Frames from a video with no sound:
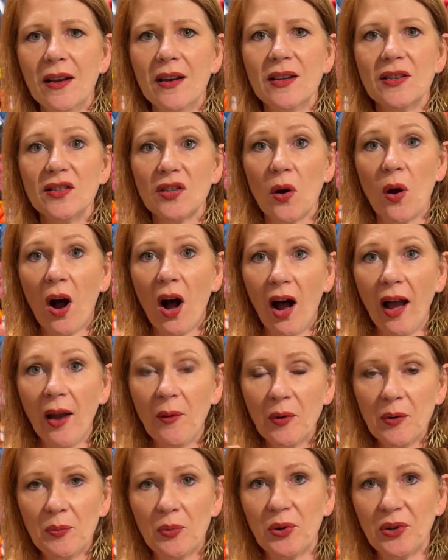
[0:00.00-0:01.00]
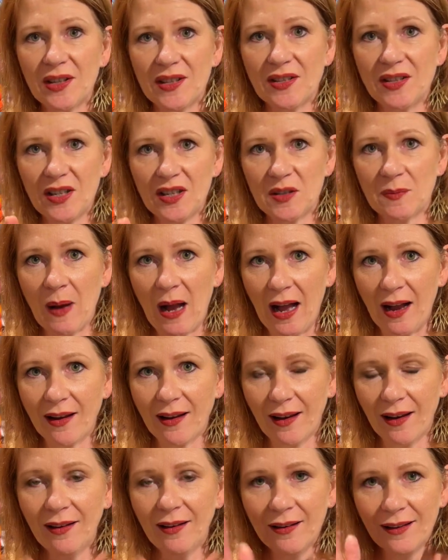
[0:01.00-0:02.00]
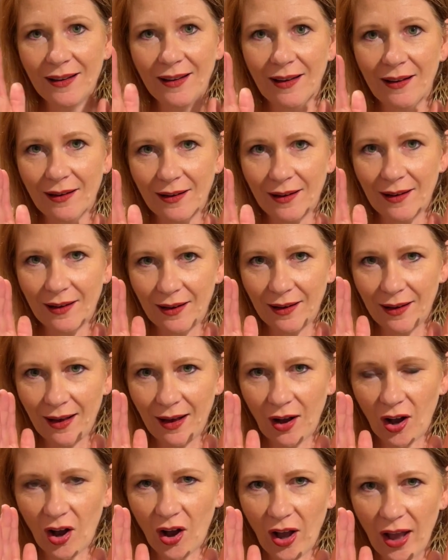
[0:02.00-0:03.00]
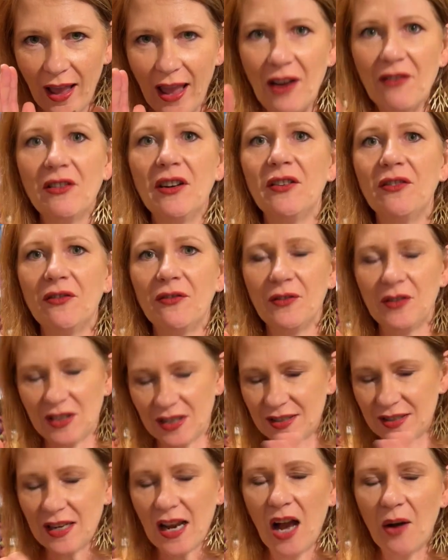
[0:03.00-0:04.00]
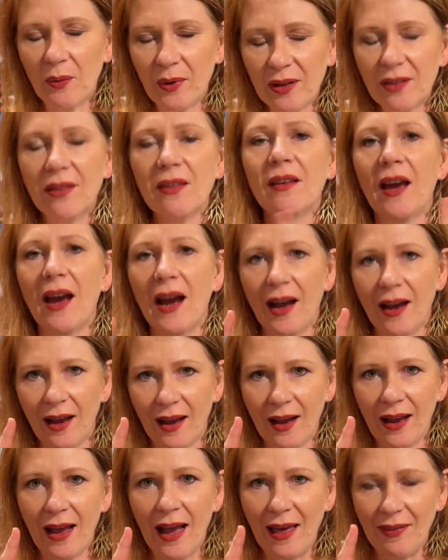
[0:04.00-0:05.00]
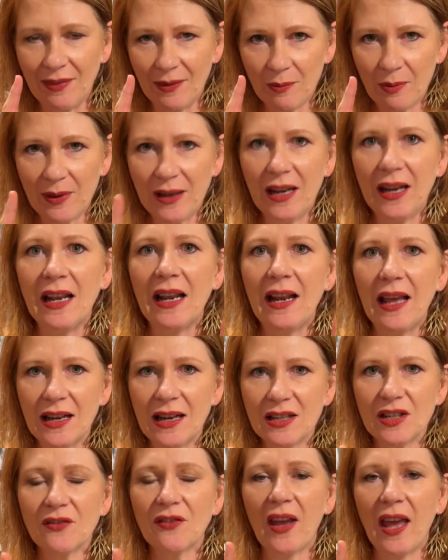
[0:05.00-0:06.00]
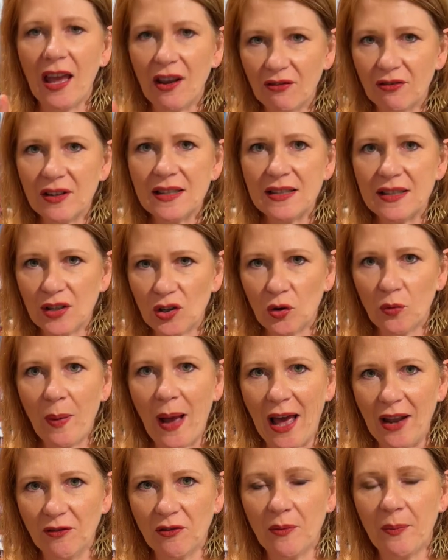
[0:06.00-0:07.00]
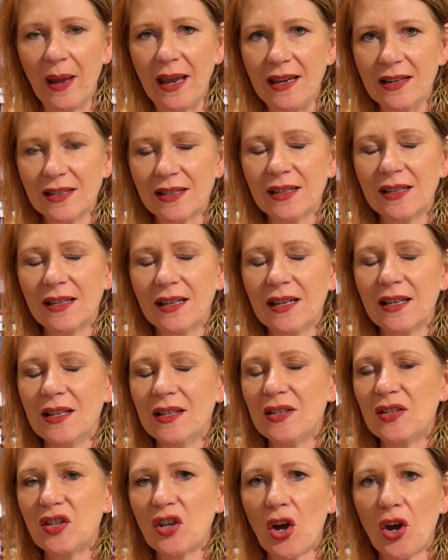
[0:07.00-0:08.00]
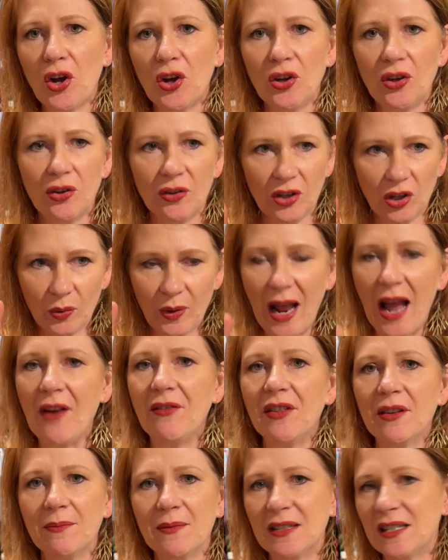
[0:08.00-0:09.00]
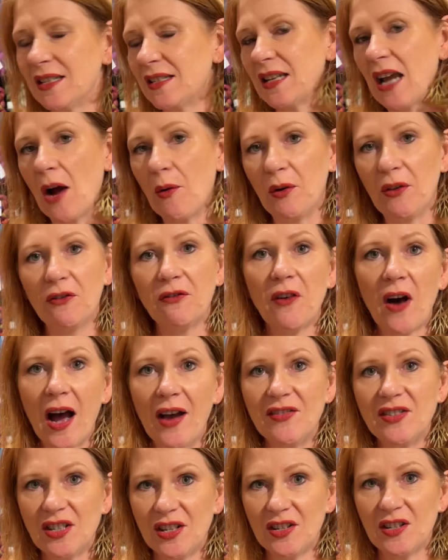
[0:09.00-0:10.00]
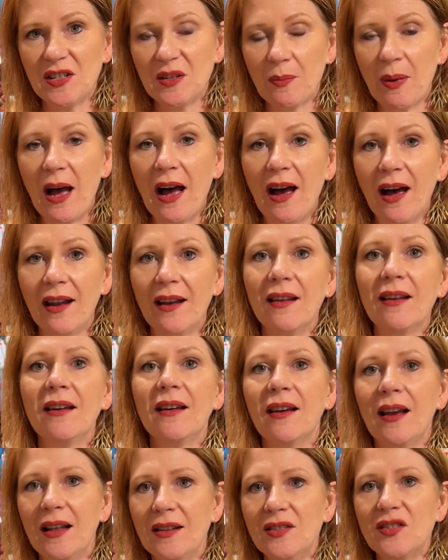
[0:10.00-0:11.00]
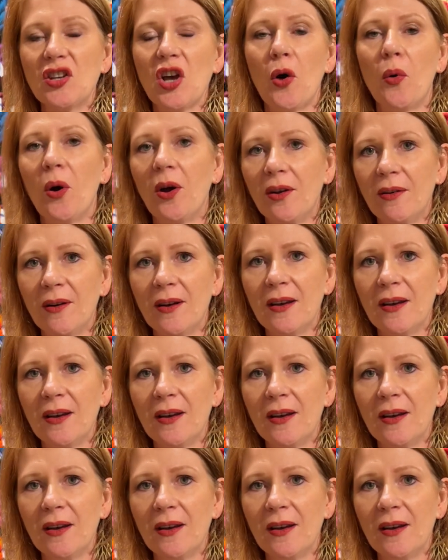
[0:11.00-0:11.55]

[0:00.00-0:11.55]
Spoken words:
So I would put a stitch marker to start with at the beginning and end of every single pattern repeat. So you would have them to start with 5 stitches apart and so on.